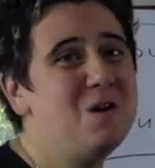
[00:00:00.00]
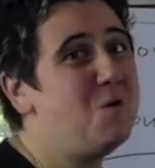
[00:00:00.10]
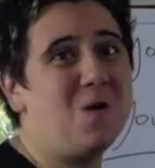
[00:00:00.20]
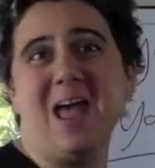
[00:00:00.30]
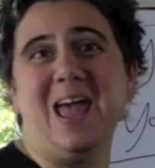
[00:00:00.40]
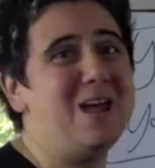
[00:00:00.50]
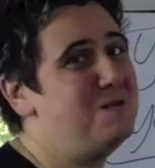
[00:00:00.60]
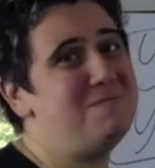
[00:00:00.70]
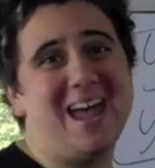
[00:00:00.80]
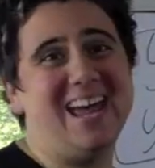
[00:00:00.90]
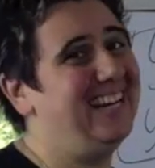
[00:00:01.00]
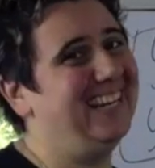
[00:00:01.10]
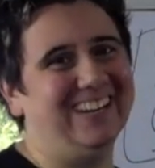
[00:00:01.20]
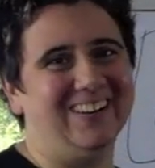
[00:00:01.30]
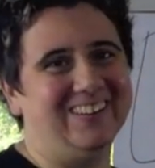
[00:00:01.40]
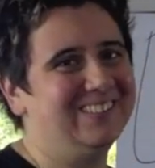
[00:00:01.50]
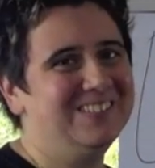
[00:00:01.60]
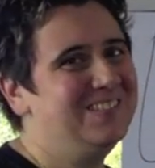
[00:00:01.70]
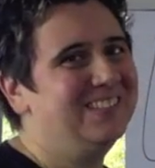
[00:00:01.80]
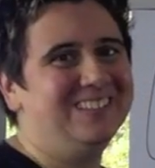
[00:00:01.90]
Way bad deal.
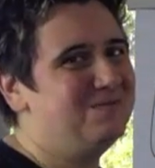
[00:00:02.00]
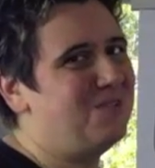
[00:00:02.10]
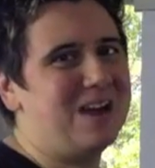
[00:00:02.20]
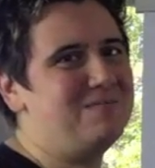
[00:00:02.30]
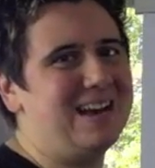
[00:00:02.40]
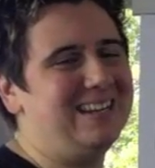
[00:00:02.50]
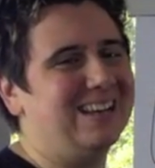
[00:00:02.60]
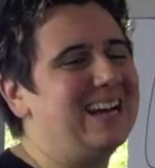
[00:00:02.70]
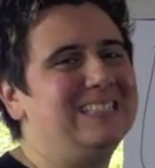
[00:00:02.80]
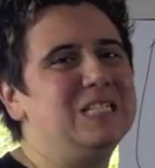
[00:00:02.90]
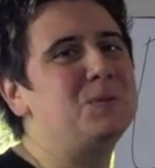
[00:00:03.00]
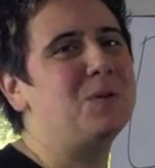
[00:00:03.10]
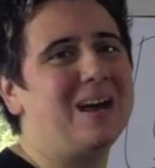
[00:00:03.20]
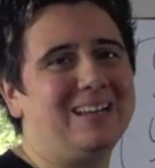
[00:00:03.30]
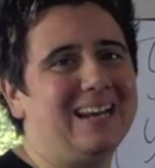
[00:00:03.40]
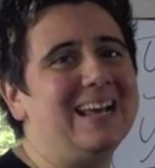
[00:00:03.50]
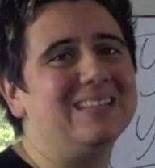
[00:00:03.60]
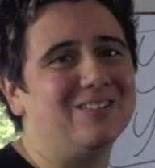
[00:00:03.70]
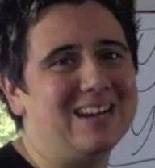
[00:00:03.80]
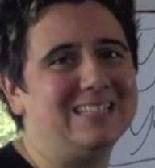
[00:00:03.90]
Way bad deal. I teach people how to
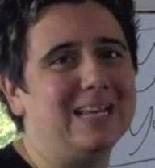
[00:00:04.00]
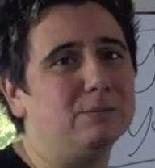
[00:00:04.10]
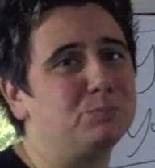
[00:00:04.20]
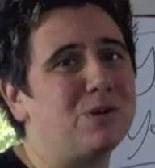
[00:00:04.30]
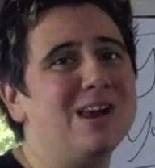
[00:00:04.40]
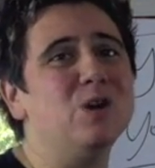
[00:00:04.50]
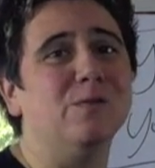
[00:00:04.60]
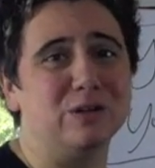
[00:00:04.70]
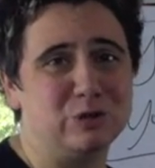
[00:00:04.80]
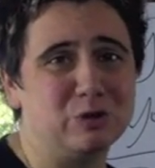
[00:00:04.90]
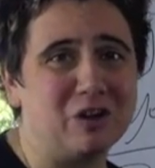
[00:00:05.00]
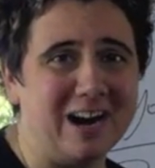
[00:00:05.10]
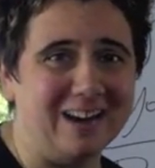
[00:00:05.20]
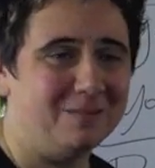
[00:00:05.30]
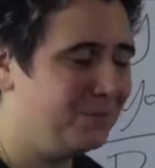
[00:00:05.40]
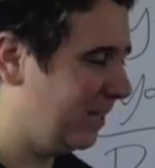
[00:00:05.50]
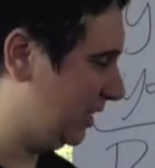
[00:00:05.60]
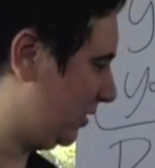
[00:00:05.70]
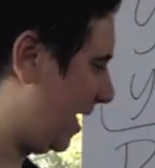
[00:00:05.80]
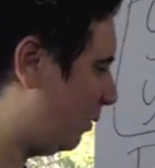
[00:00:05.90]
get their ATMs brand new for $2,000.
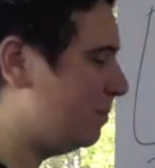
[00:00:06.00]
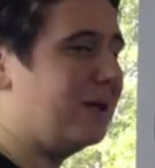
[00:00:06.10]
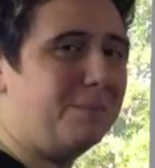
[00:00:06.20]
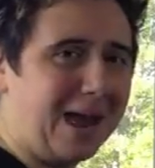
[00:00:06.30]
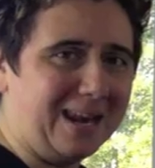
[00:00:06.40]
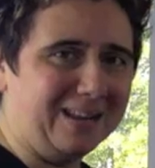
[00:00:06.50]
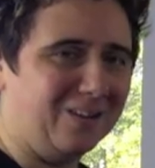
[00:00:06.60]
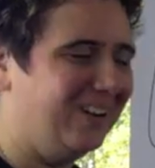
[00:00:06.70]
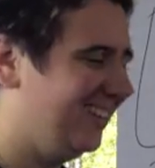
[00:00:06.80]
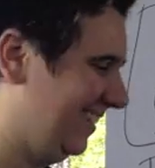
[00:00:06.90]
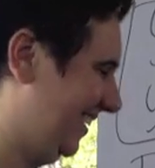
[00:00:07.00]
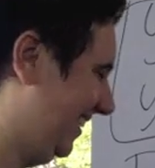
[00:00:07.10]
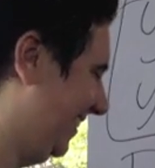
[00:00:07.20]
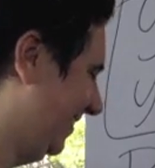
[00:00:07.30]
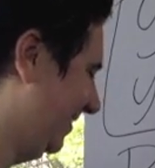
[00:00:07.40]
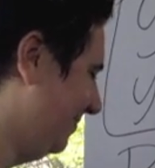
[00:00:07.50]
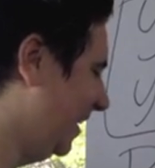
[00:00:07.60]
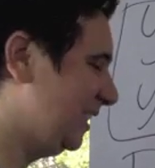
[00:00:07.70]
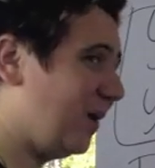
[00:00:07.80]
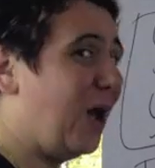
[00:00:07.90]
So that would be a bad deal.
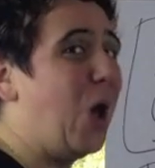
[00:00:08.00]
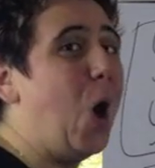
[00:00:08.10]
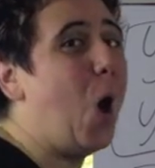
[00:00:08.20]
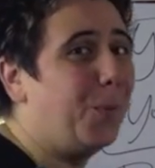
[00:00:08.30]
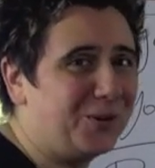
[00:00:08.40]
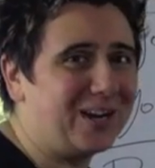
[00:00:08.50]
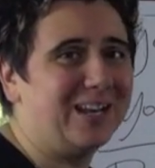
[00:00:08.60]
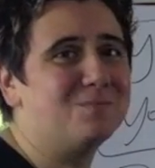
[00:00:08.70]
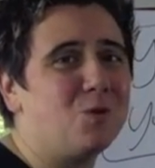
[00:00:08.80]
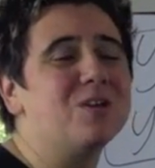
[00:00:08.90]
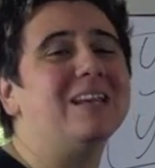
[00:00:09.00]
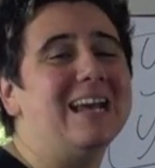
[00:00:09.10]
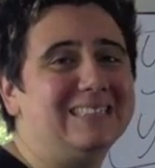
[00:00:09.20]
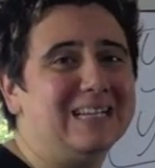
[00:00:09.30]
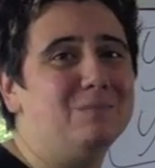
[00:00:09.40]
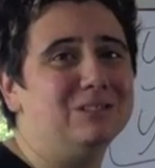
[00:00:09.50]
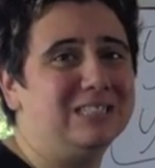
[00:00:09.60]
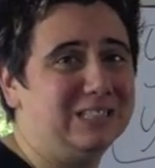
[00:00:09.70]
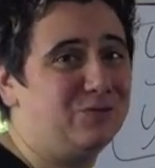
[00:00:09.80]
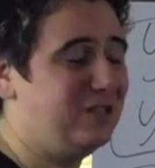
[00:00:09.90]
So I hope you're getting more than ATM
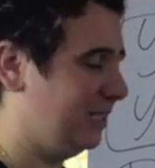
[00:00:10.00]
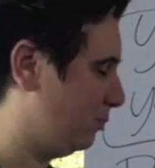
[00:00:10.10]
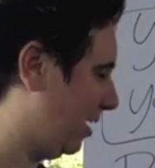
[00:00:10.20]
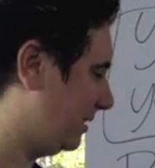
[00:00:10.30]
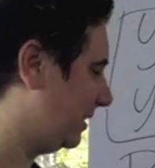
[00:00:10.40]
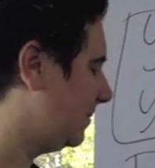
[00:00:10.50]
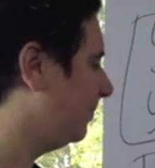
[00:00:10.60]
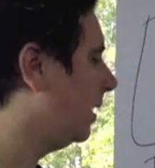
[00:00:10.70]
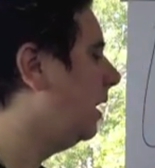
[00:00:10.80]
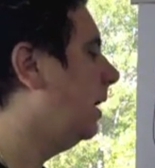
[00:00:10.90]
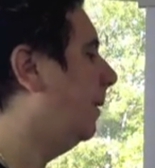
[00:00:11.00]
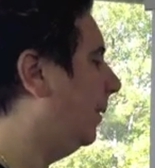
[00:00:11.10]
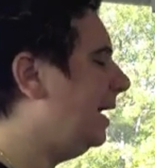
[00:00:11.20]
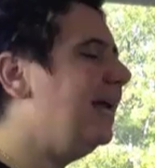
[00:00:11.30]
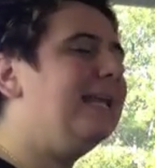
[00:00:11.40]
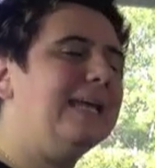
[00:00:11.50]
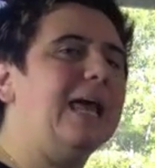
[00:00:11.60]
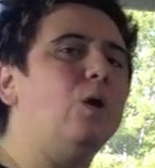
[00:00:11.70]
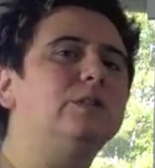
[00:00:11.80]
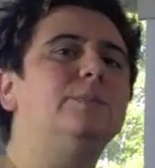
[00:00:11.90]
machines for these prices. But in the
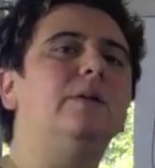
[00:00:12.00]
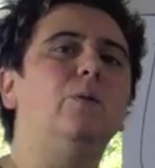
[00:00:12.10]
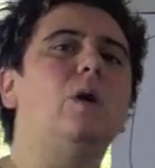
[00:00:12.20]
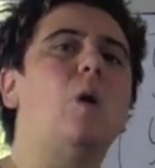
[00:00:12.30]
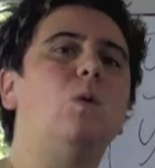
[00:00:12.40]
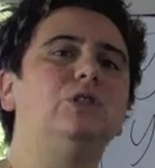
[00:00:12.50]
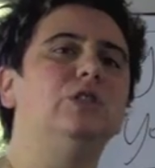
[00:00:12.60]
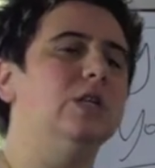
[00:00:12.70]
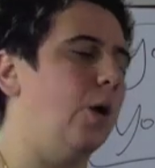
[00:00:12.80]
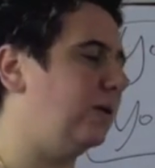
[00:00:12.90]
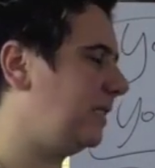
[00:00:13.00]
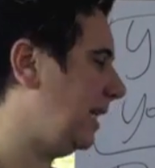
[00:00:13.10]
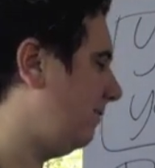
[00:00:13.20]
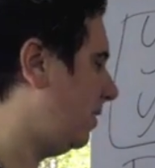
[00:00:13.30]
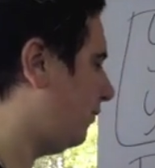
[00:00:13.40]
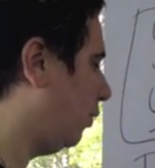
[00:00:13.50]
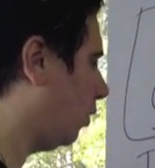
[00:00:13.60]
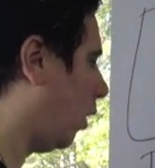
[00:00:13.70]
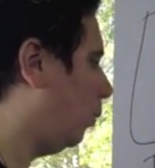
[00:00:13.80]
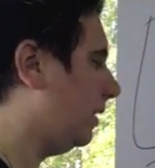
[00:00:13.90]
end, ultimately, what I want you to know is even if you
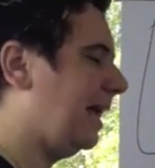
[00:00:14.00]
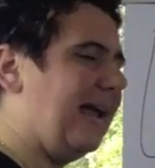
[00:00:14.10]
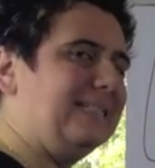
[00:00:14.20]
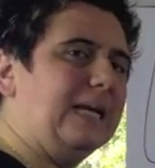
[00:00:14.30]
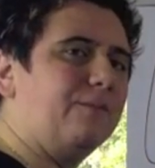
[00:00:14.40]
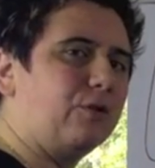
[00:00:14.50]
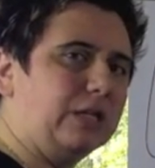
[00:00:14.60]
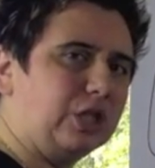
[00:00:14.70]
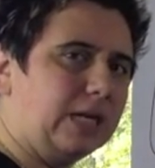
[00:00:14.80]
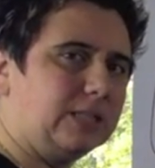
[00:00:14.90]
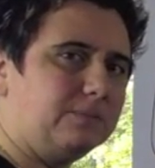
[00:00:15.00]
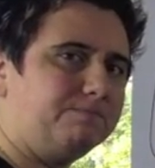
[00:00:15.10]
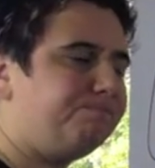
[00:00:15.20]
go with an ATM franchise,